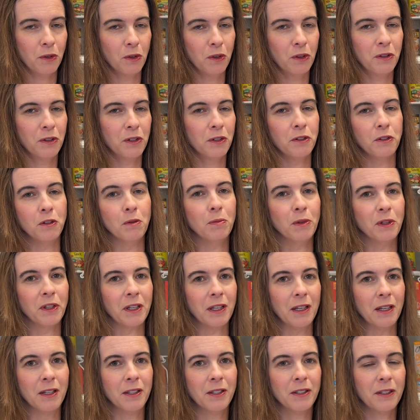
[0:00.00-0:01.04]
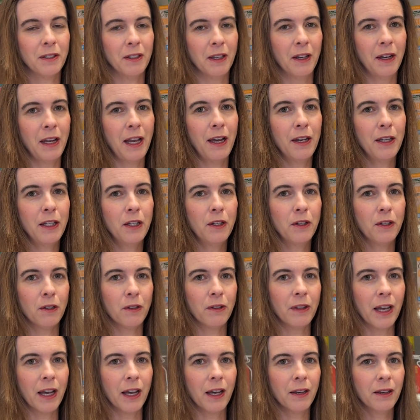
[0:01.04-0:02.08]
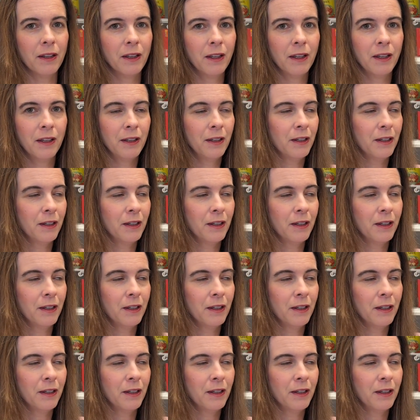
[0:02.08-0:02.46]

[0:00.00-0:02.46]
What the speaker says: or the duplicates. And how do you do that?